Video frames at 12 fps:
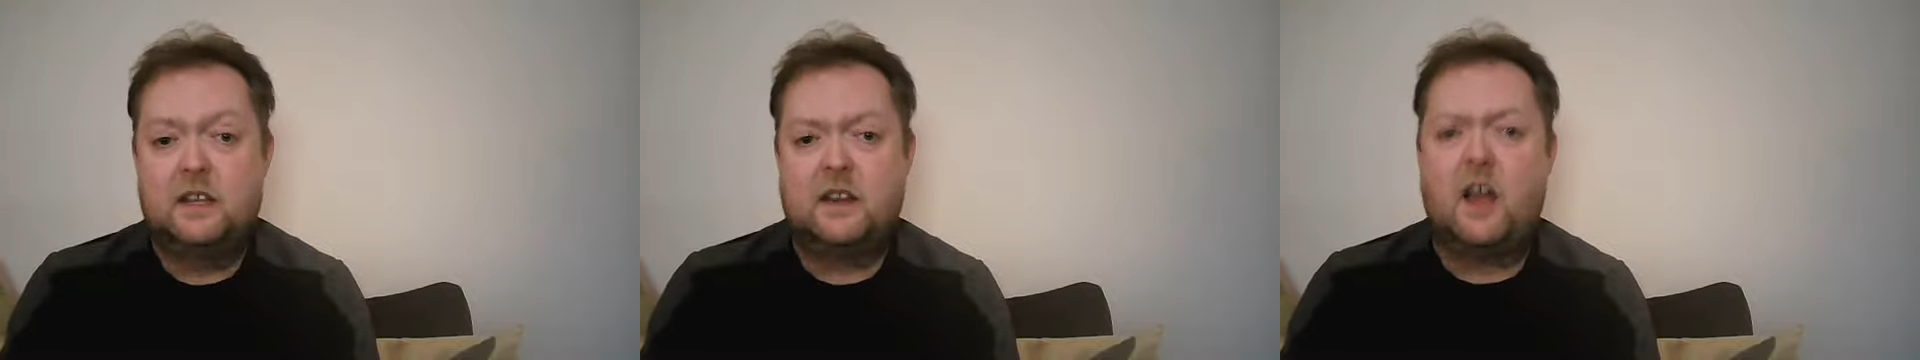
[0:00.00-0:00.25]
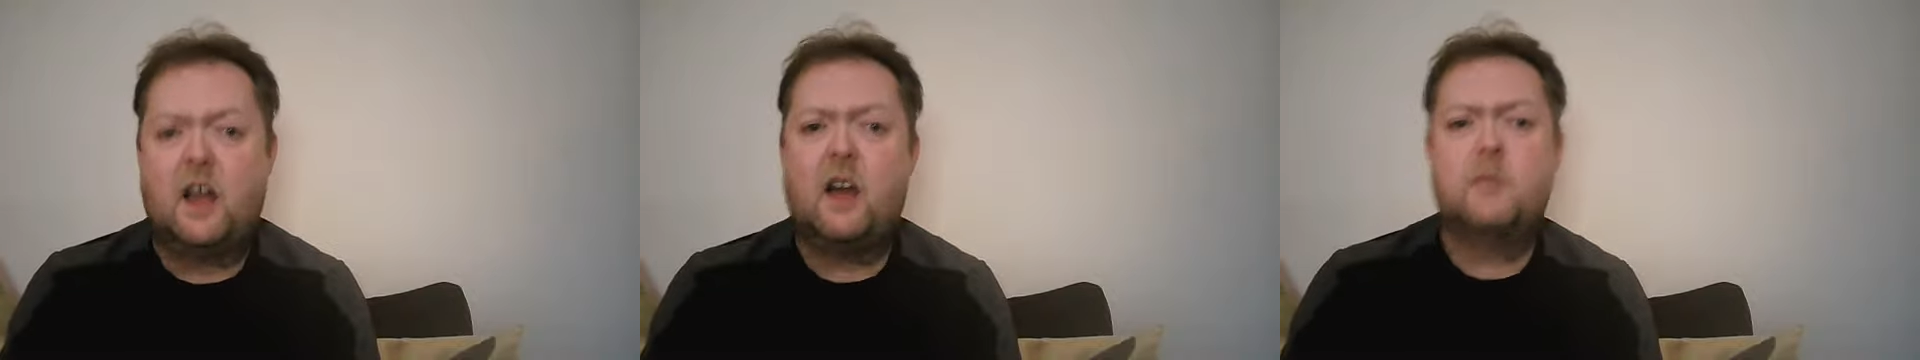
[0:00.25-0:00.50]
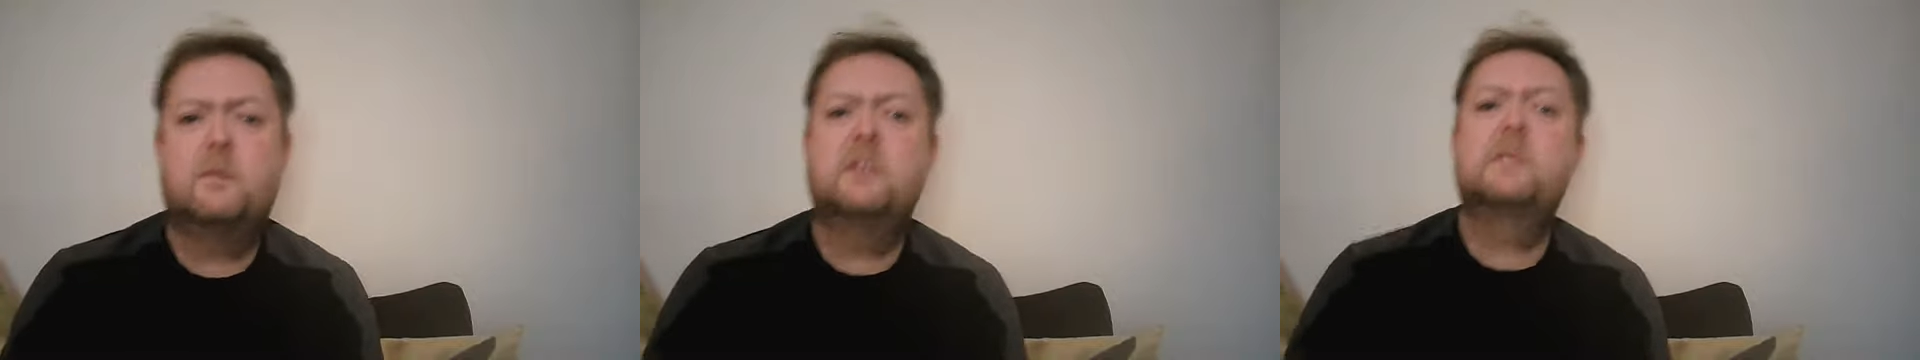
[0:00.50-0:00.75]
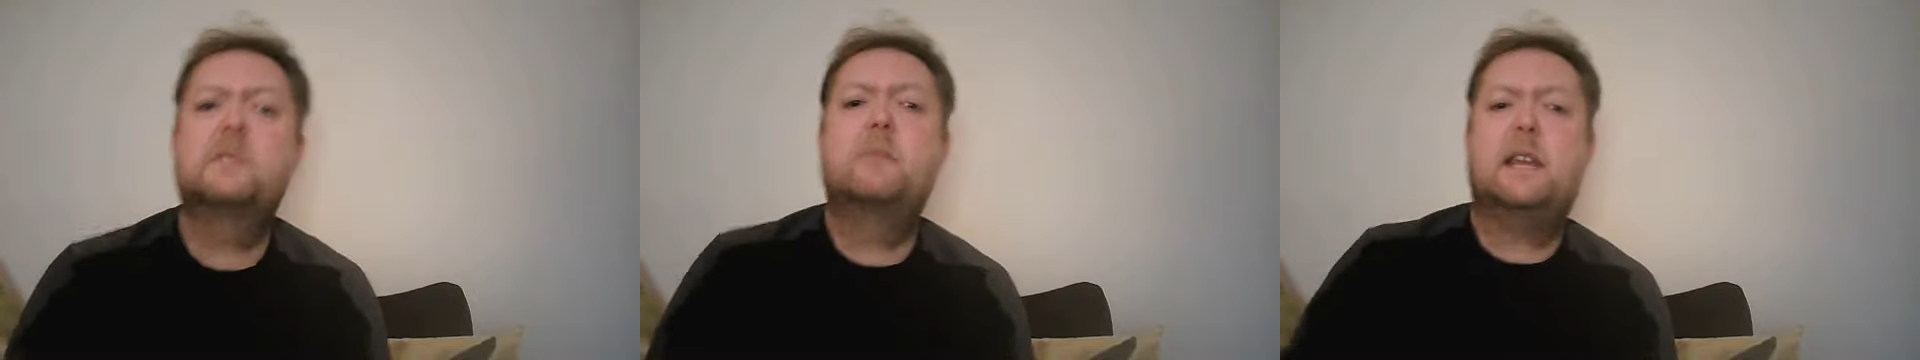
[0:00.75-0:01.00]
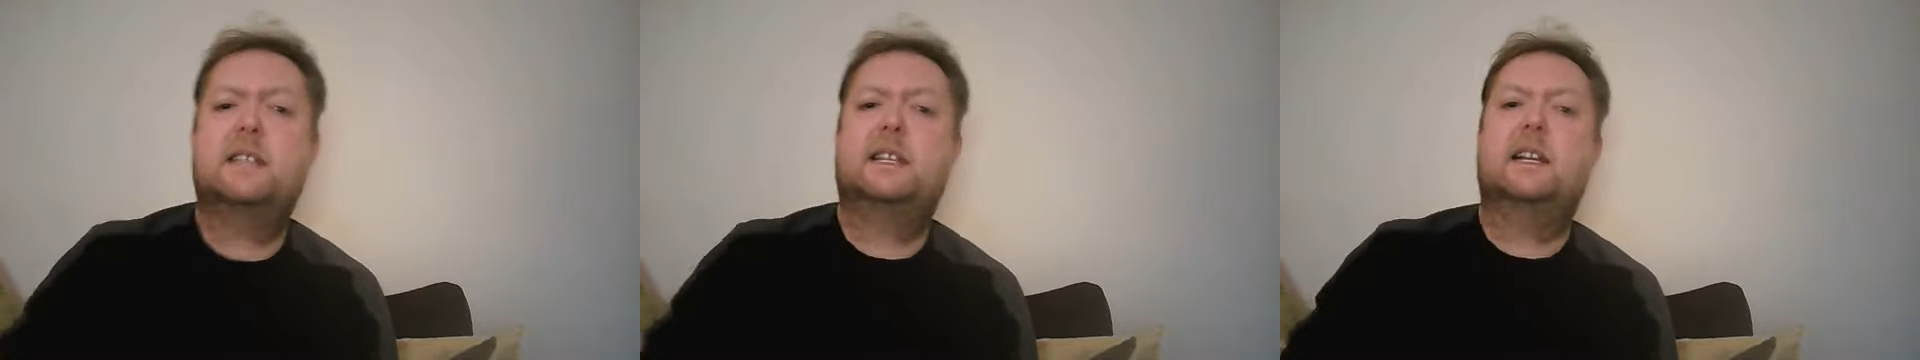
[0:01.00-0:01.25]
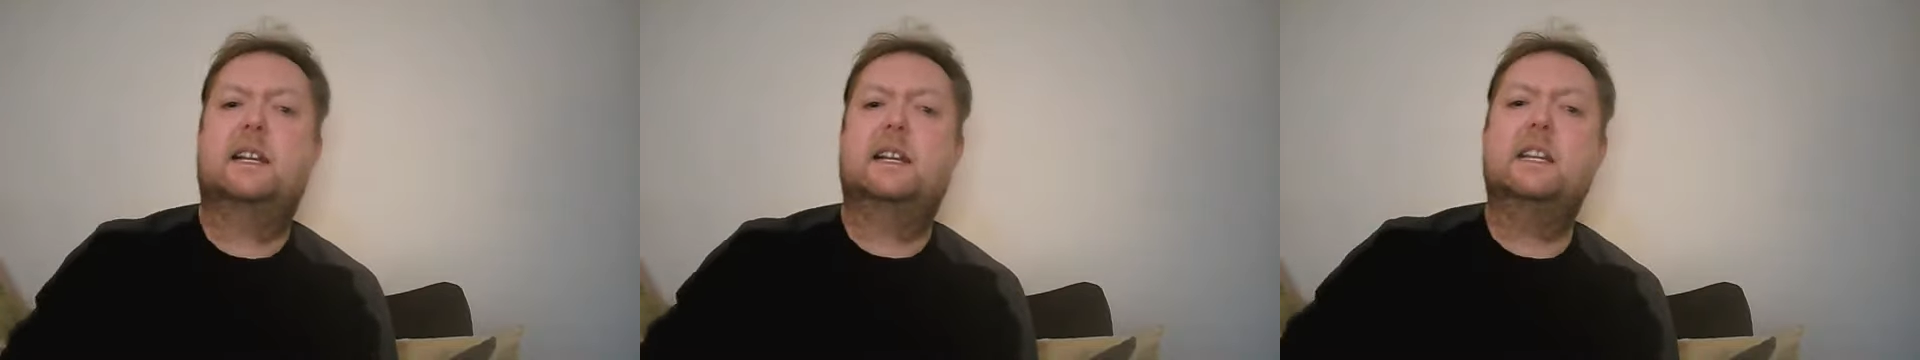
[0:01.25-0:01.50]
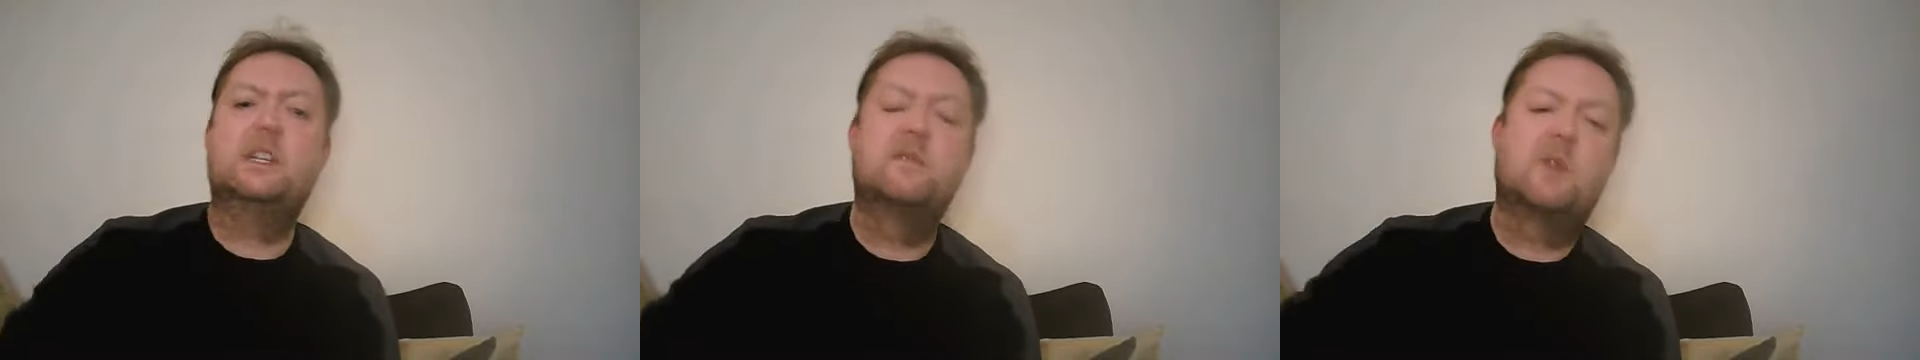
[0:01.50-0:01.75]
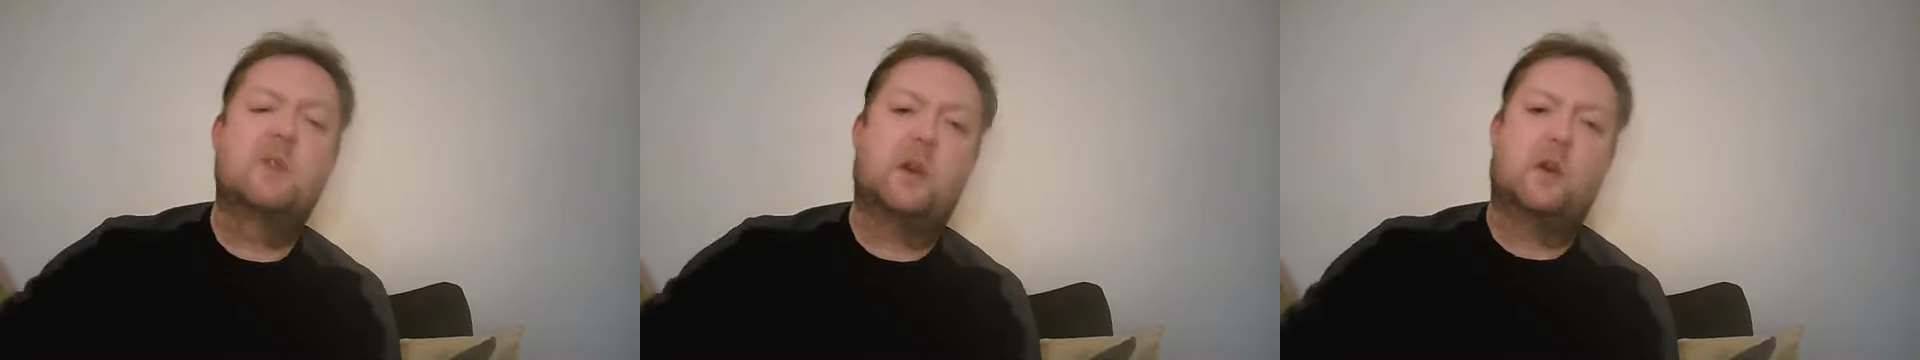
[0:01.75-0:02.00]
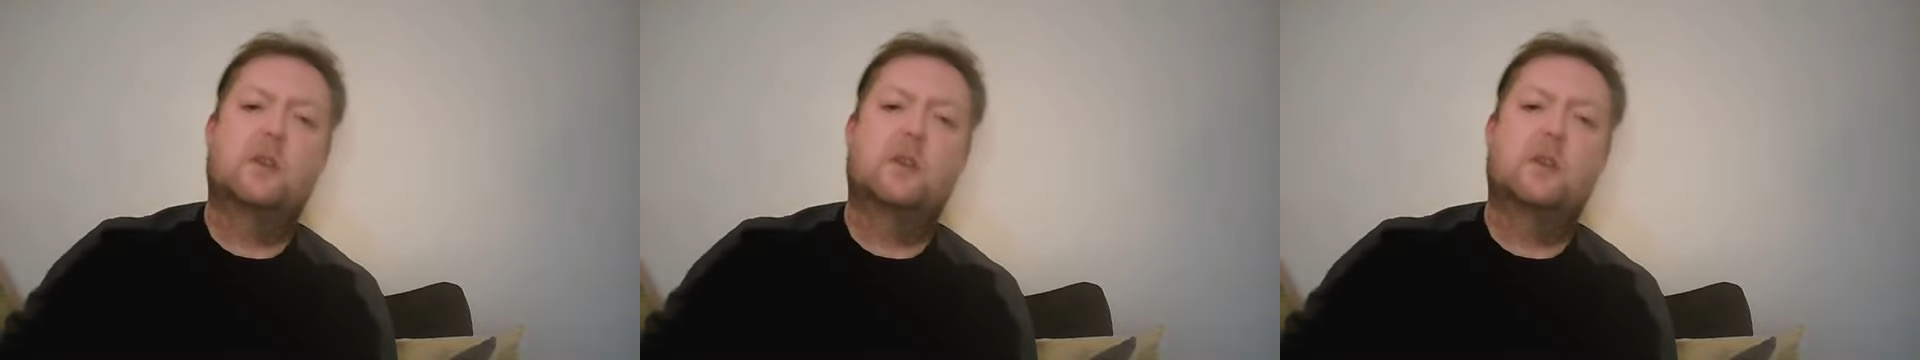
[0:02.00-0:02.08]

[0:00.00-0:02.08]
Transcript: Now, heartburn's basically you've got